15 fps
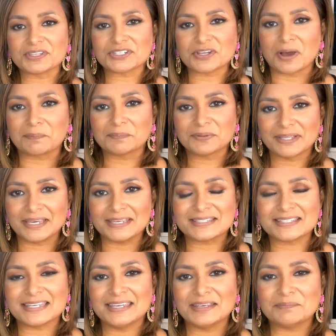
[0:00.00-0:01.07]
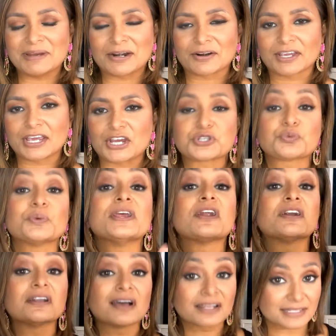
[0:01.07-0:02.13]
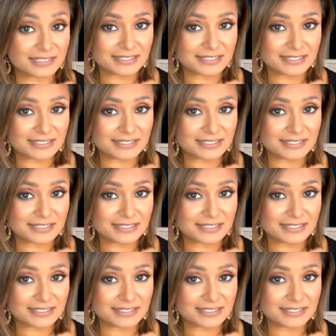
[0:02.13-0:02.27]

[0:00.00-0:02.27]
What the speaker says: the top place in Marrakech. We are not